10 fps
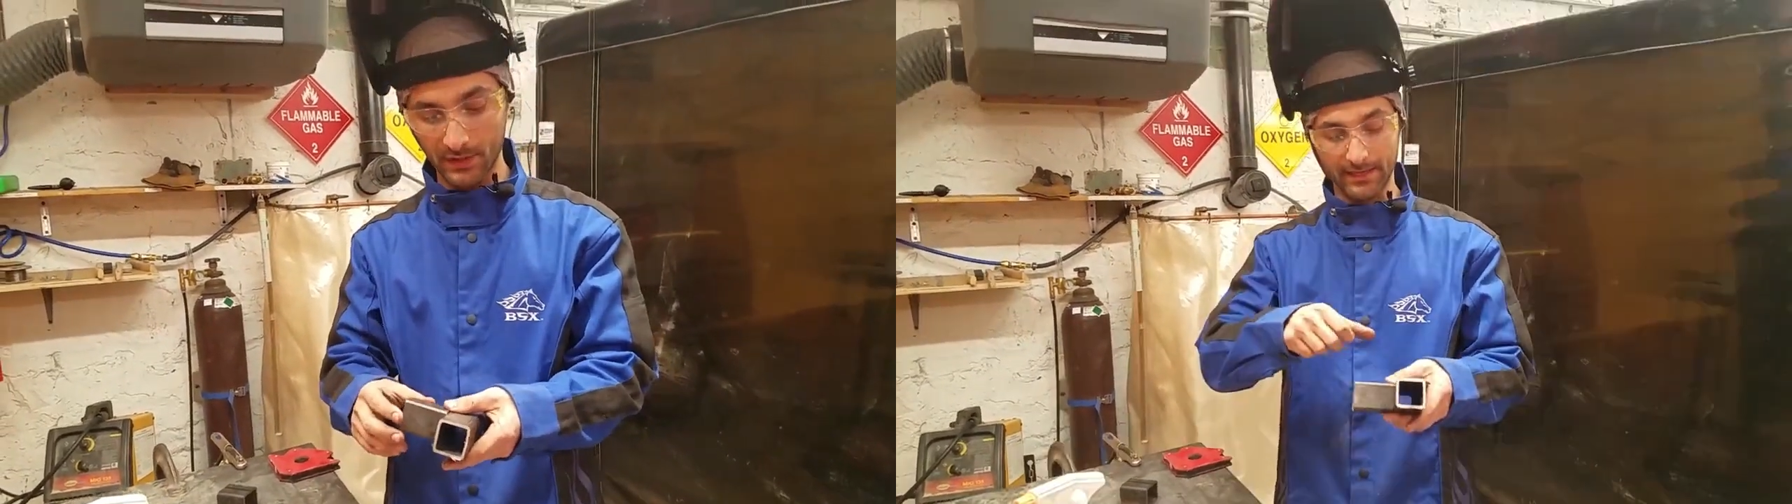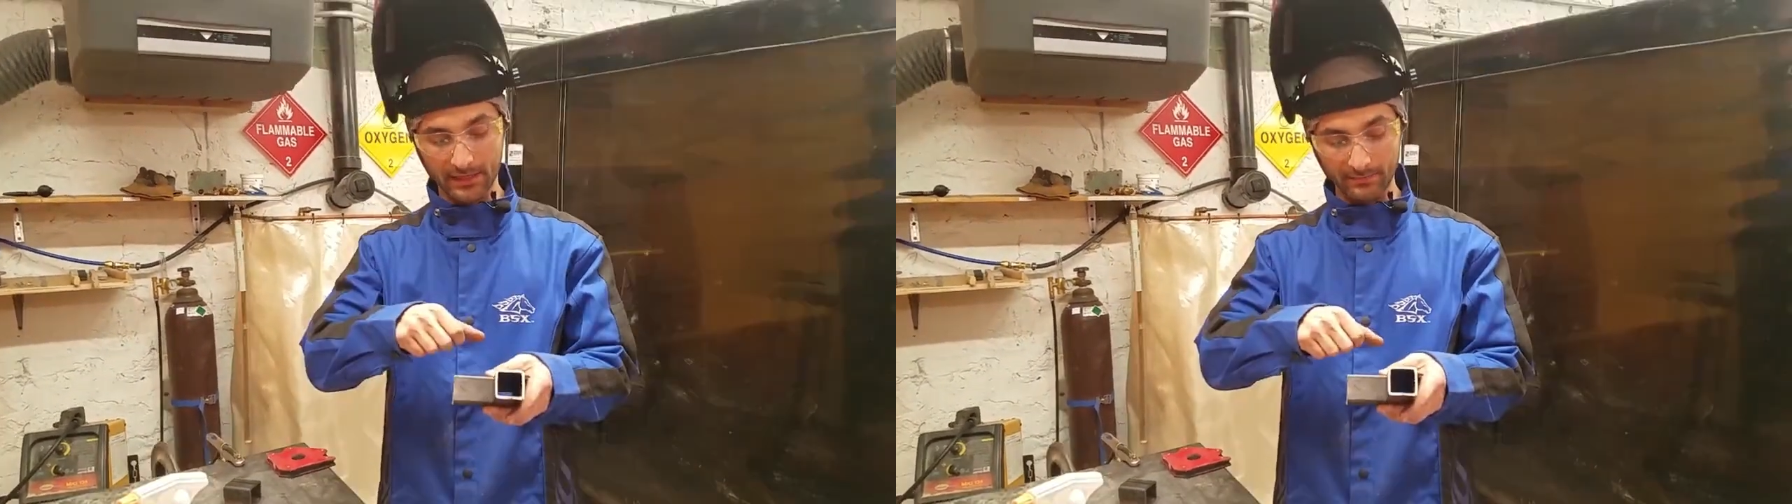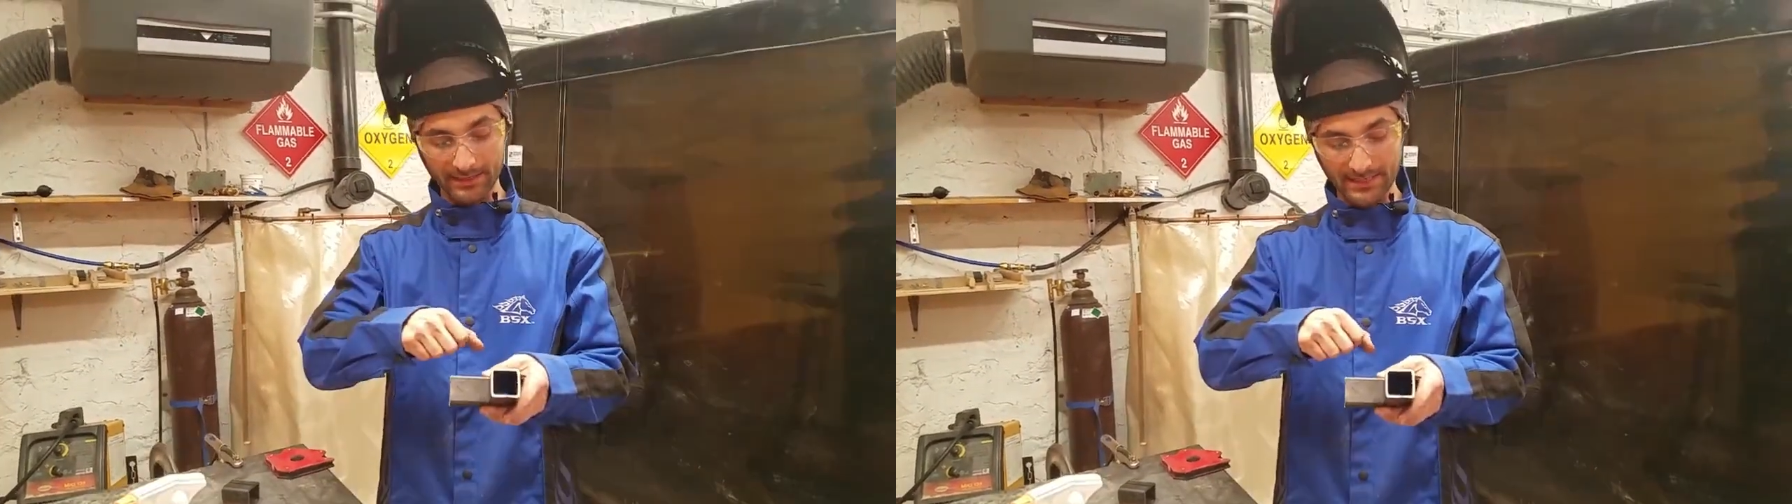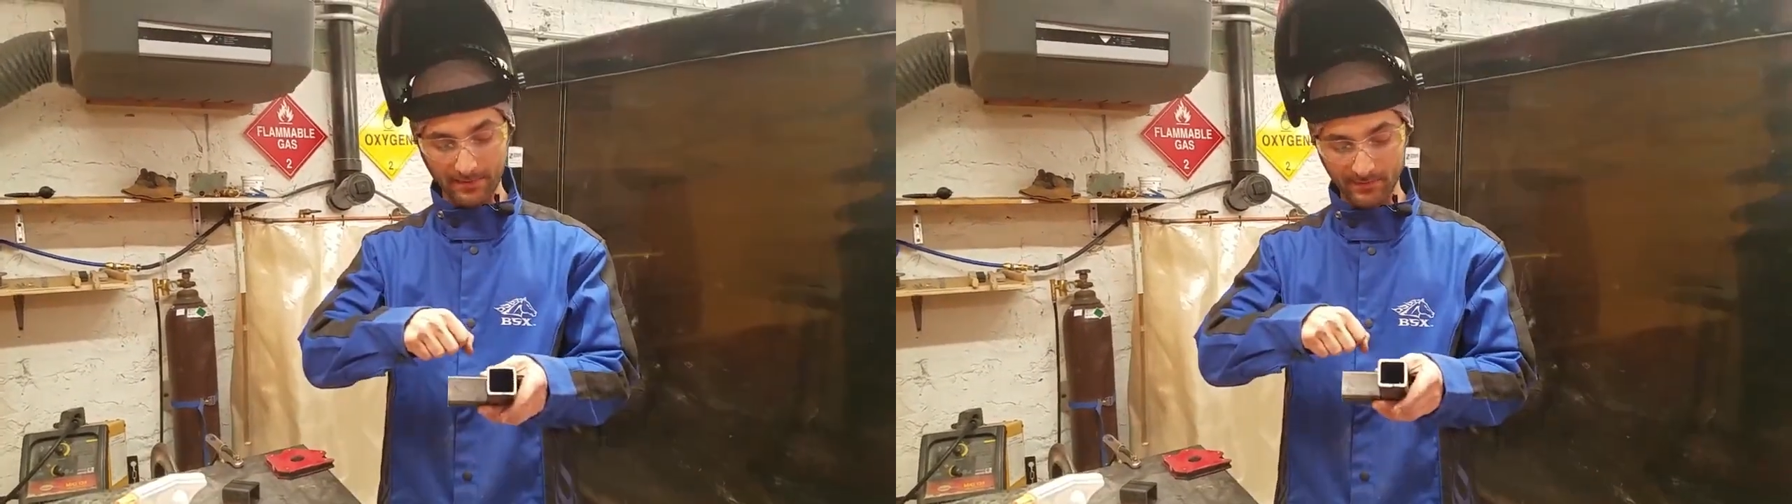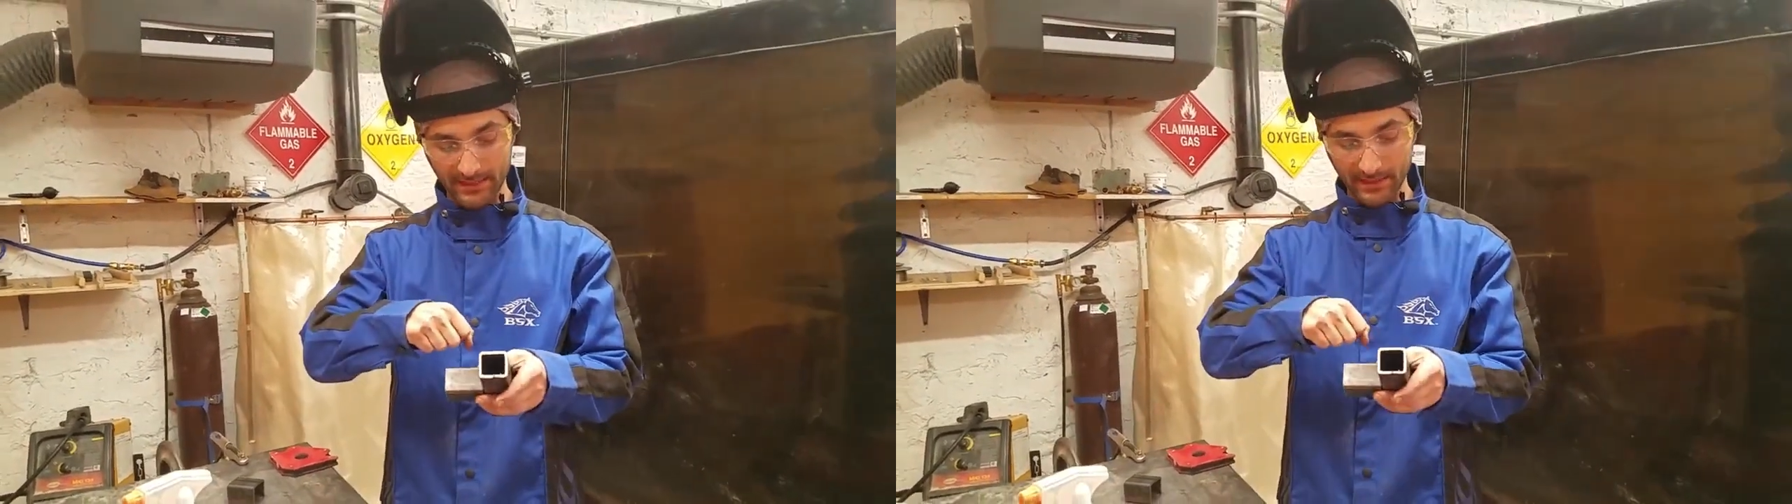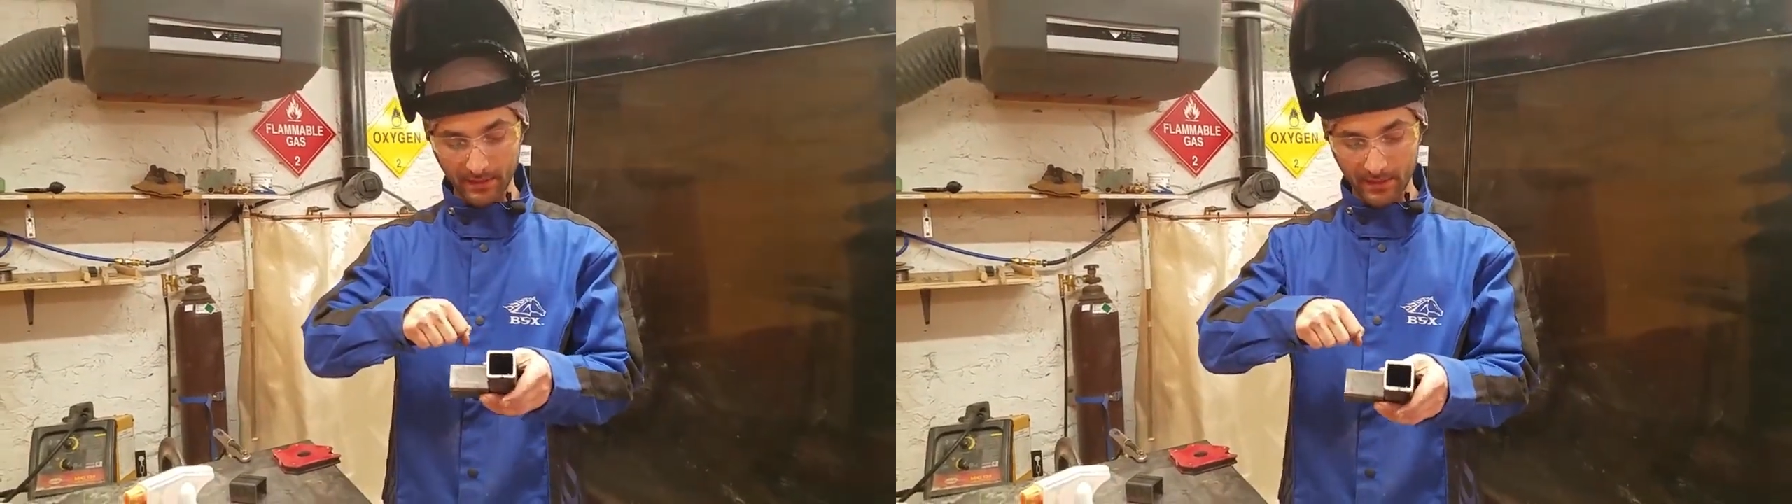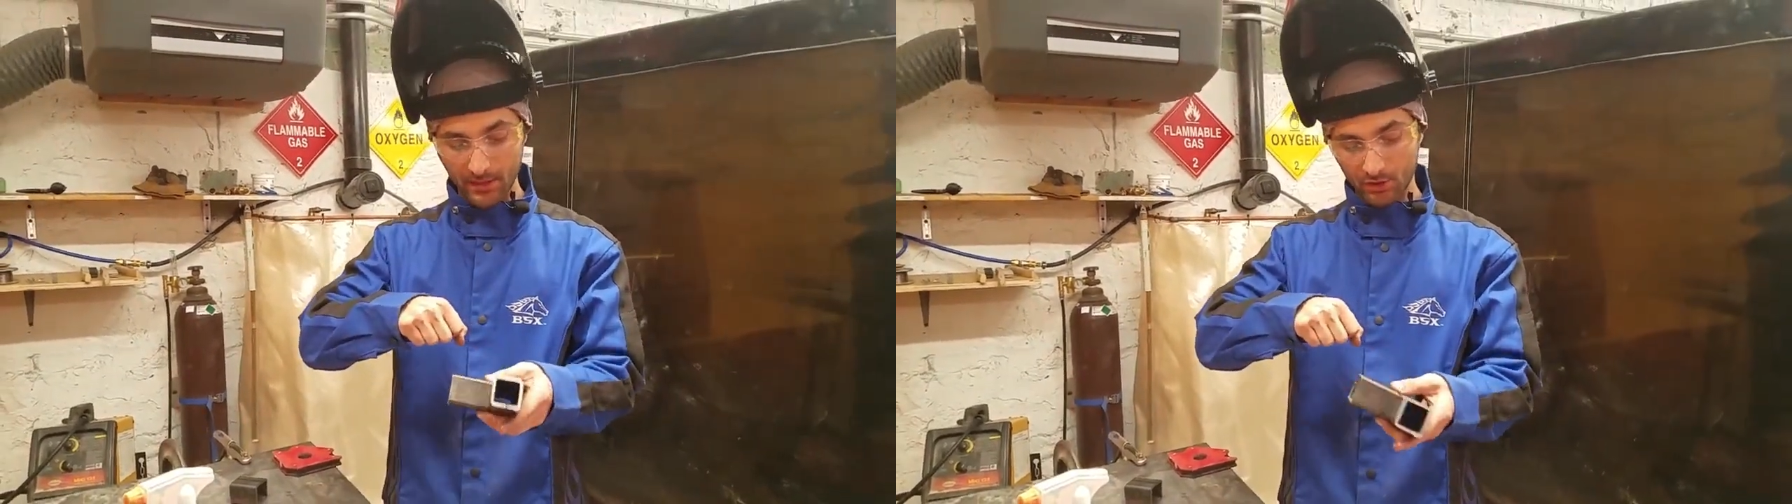It can be tempting